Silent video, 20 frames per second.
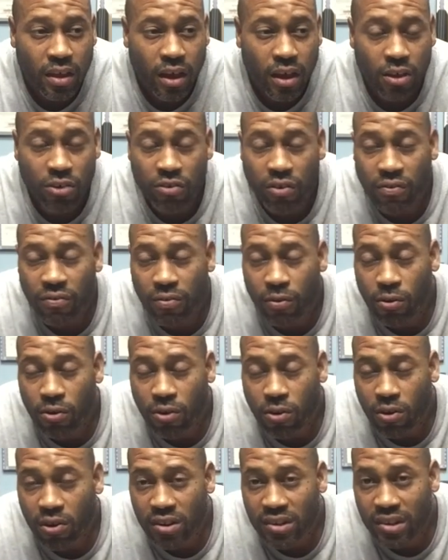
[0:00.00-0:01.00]
100 phone
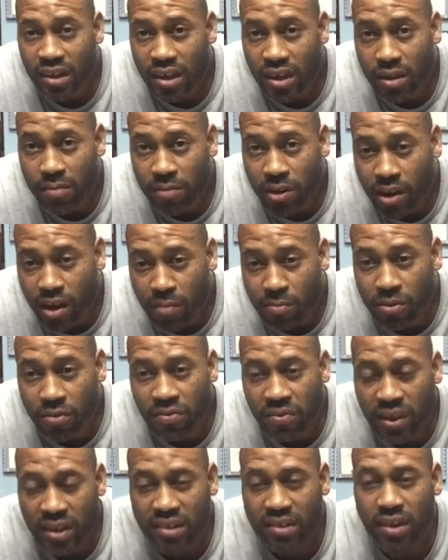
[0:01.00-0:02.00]
calls to him and a couple
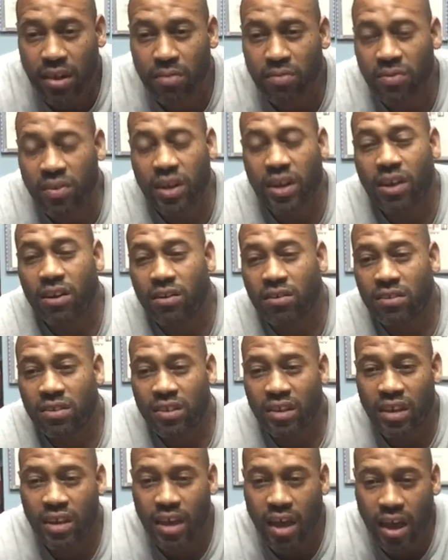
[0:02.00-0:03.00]
of FaceTime videos,
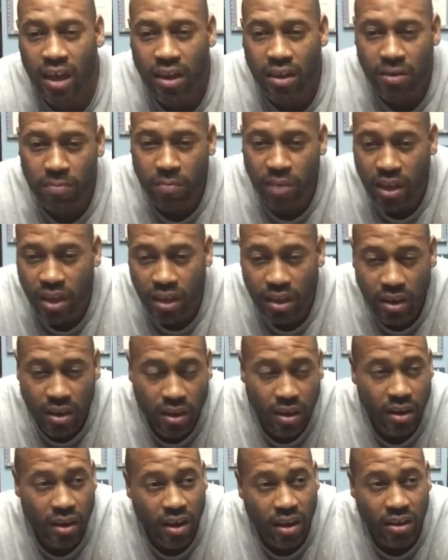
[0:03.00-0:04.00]
he got me
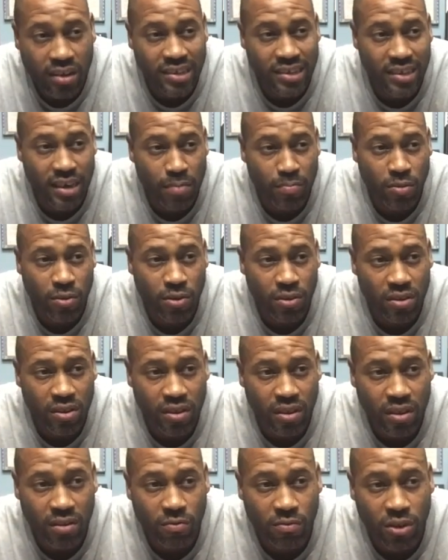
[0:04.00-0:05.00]

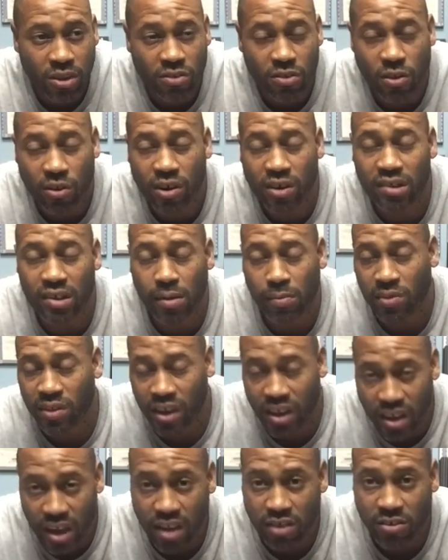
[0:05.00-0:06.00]
assembled. We started
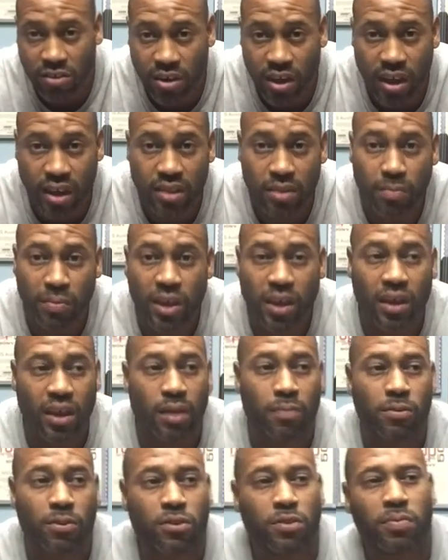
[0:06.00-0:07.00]
assembling yesterday, then me and
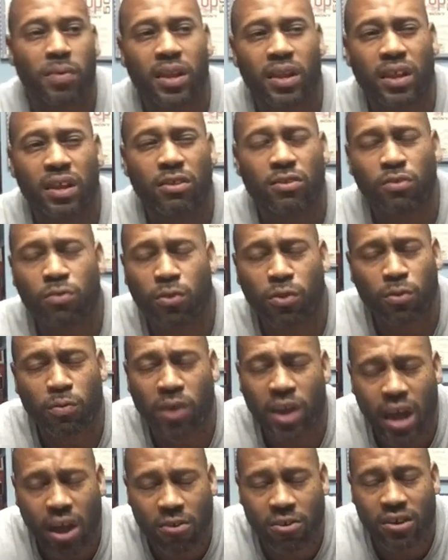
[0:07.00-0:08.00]
Gabriel spent like 2 or
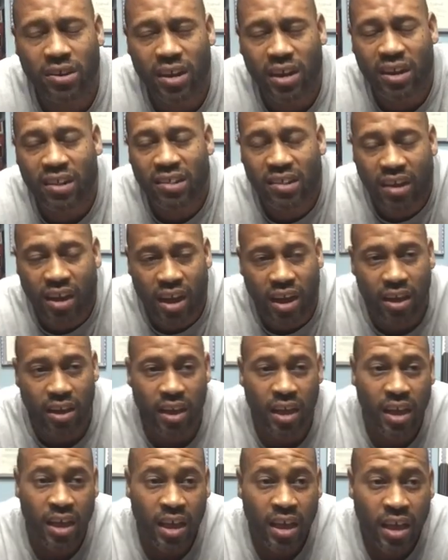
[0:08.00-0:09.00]
3 hours on it today.
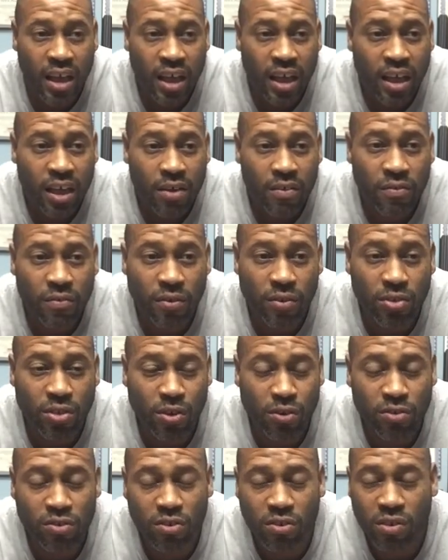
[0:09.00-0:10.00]
For
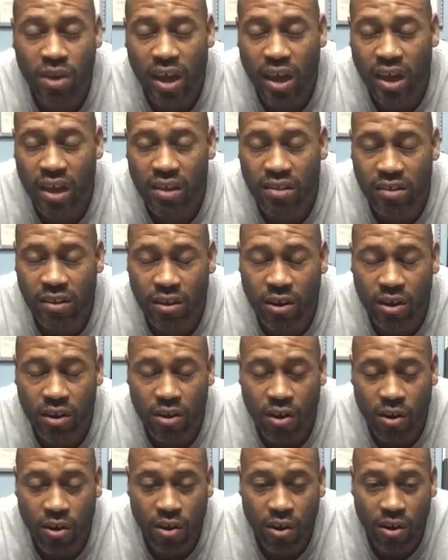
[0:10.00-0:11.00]
those of you guys that
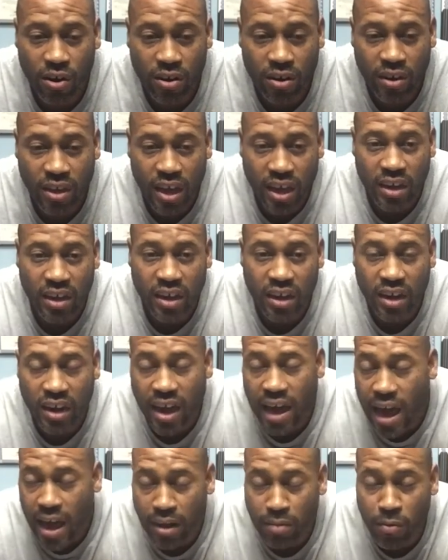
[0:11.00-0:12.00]
are getting an
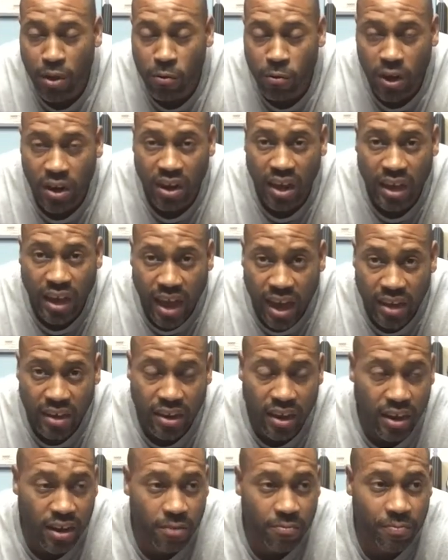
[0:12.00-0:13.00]
economy one like I
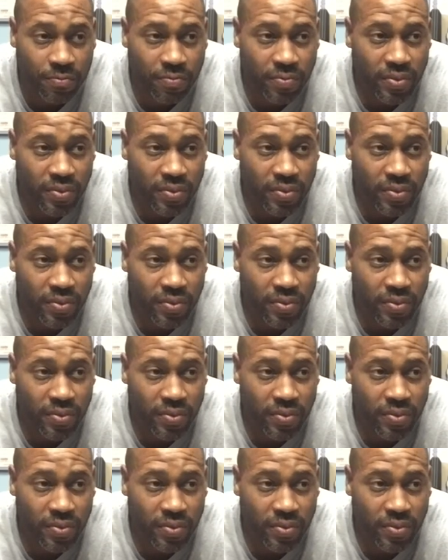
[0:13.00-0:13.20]
did